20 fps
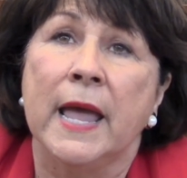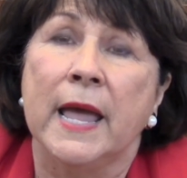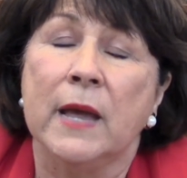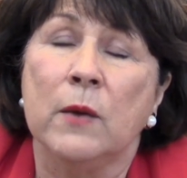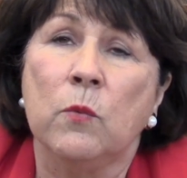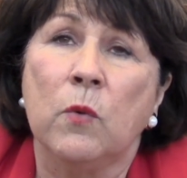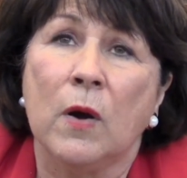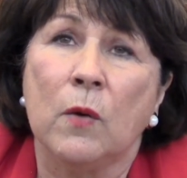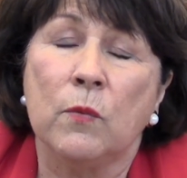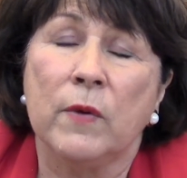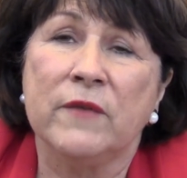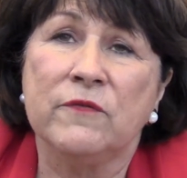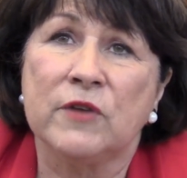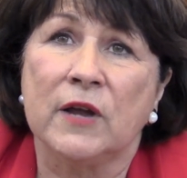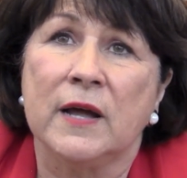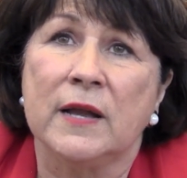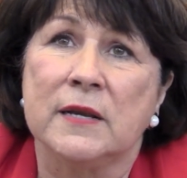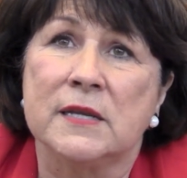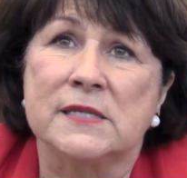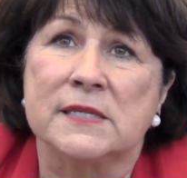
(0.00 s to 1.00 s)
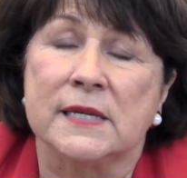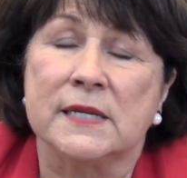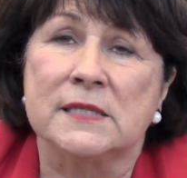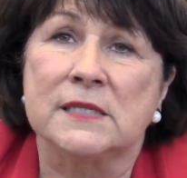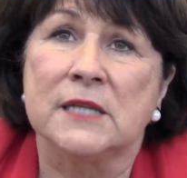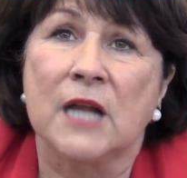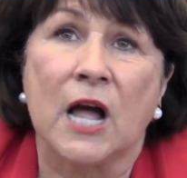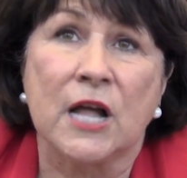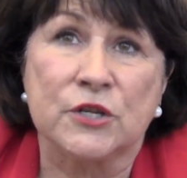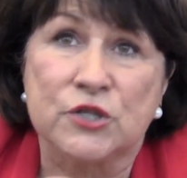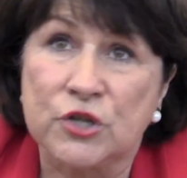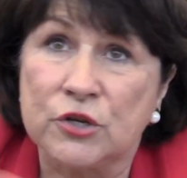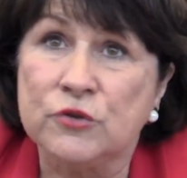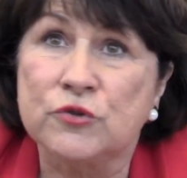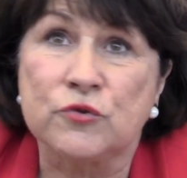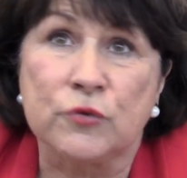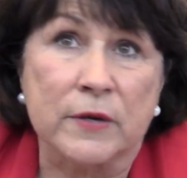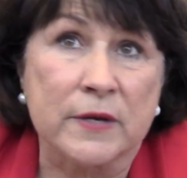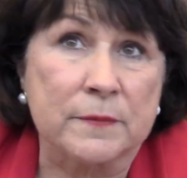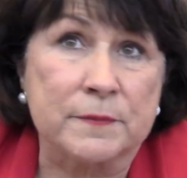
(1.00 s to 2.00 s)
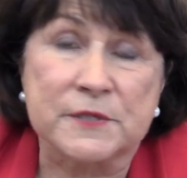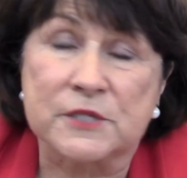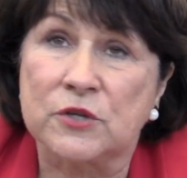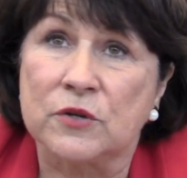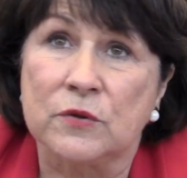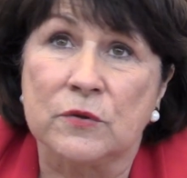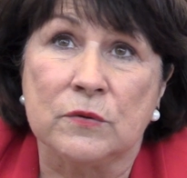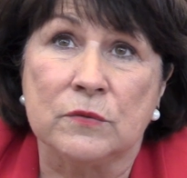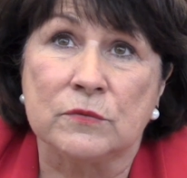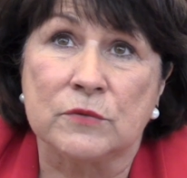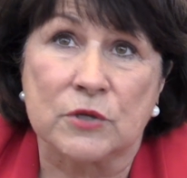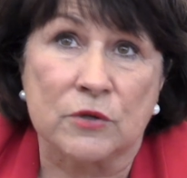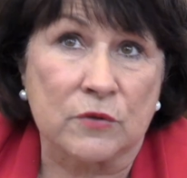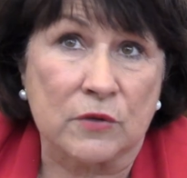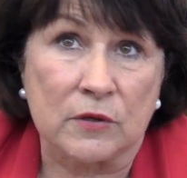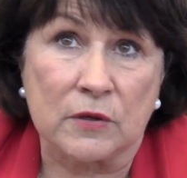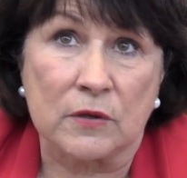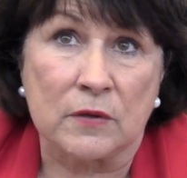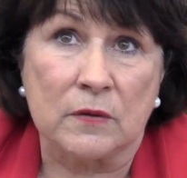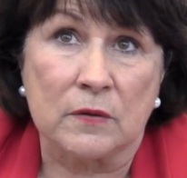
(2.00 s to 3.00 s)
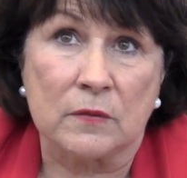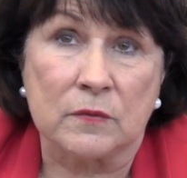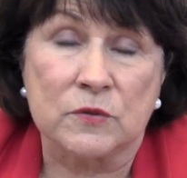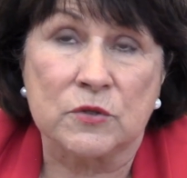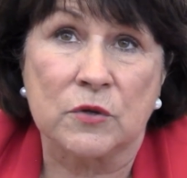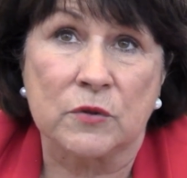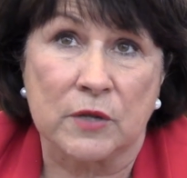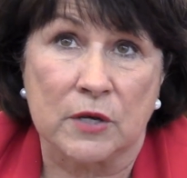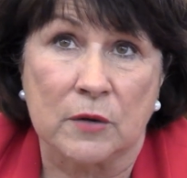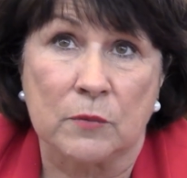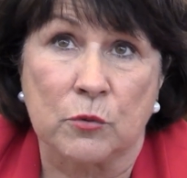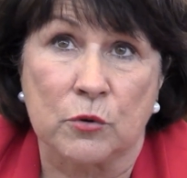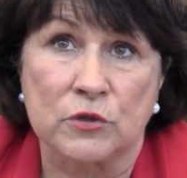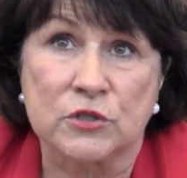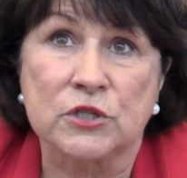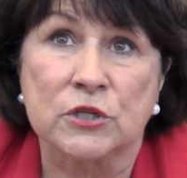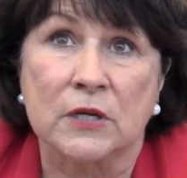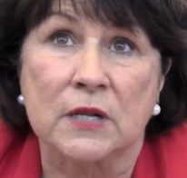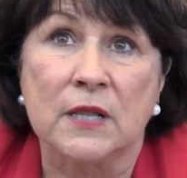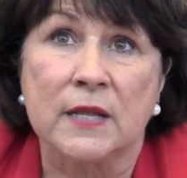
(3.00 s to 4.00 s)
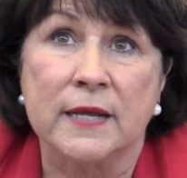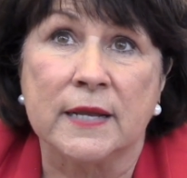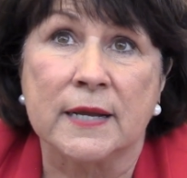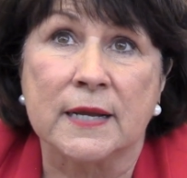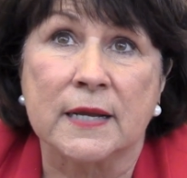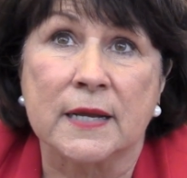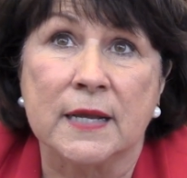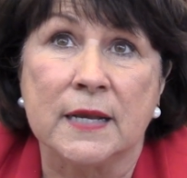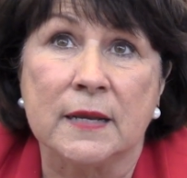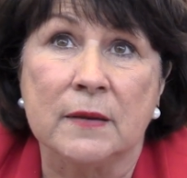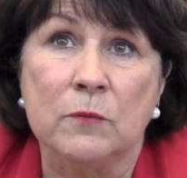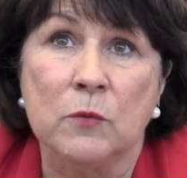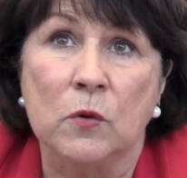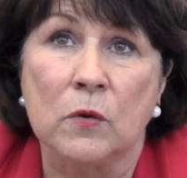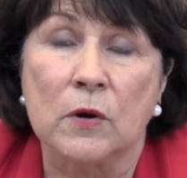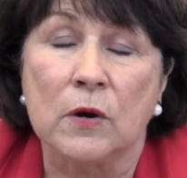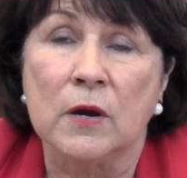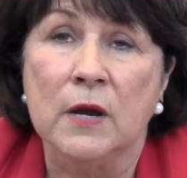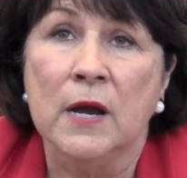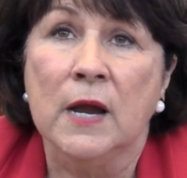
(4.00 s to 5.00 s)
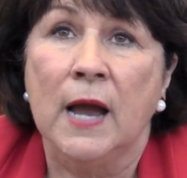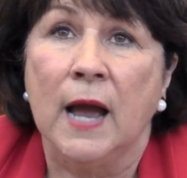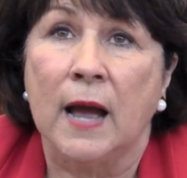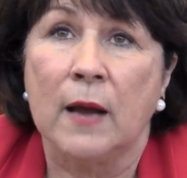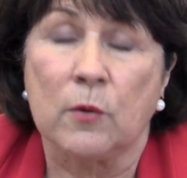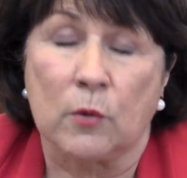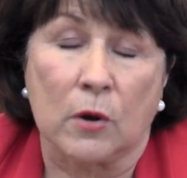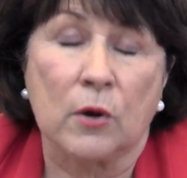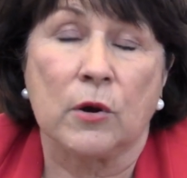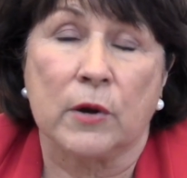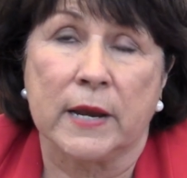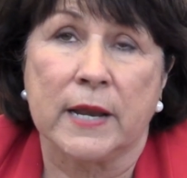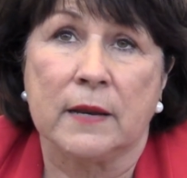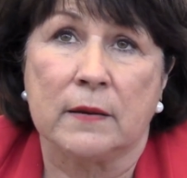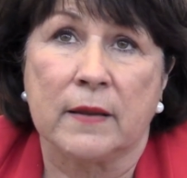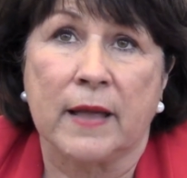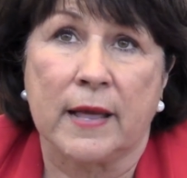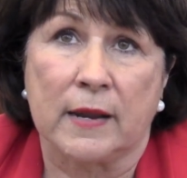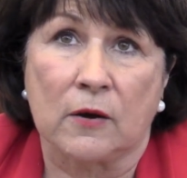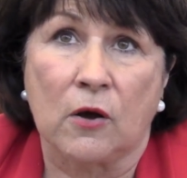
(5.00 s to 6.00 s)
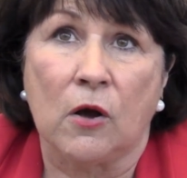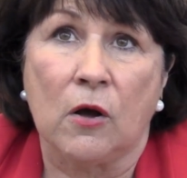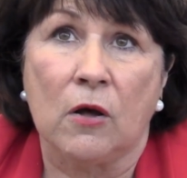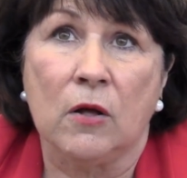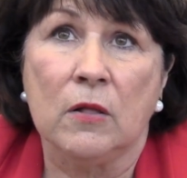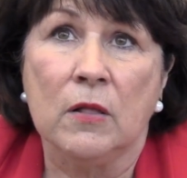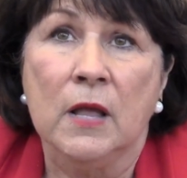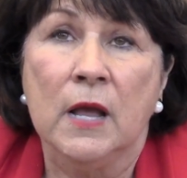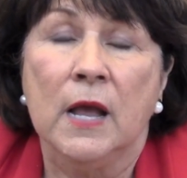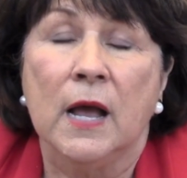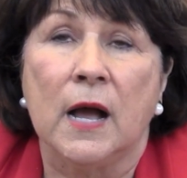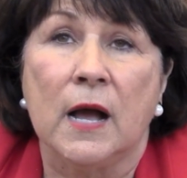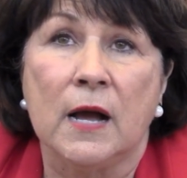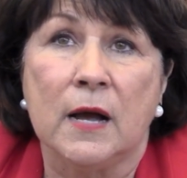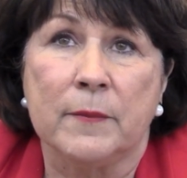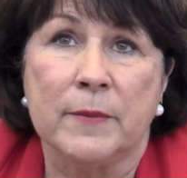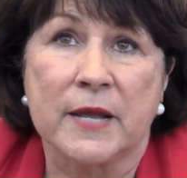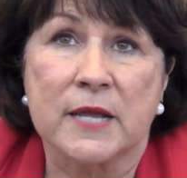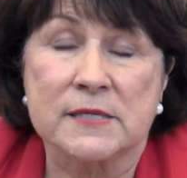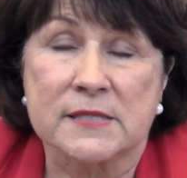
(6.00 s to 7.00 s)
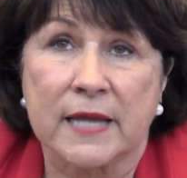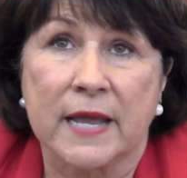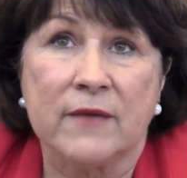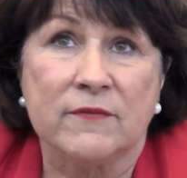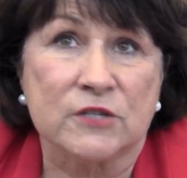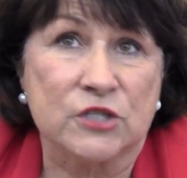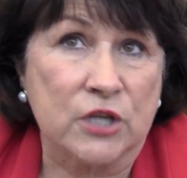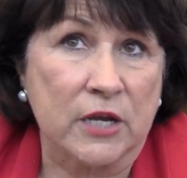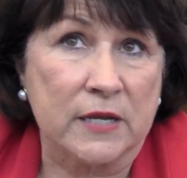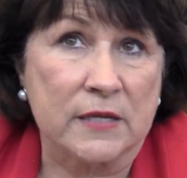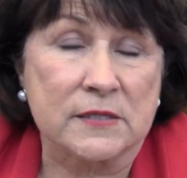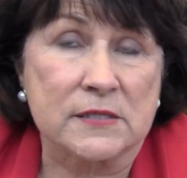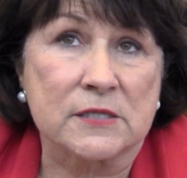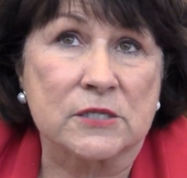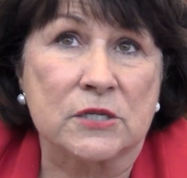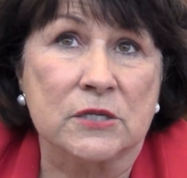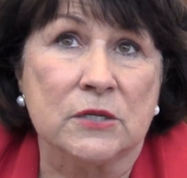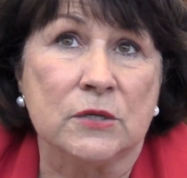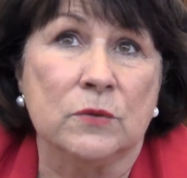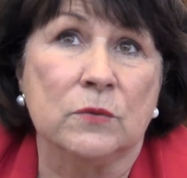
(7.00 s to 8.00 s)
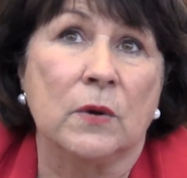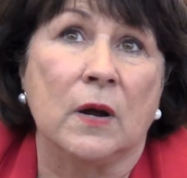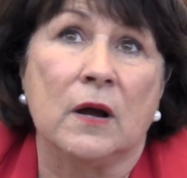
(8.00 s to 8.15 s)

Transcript: And what we've done is it's not two trips to the abortion clinic anymore or at all because they have a chance to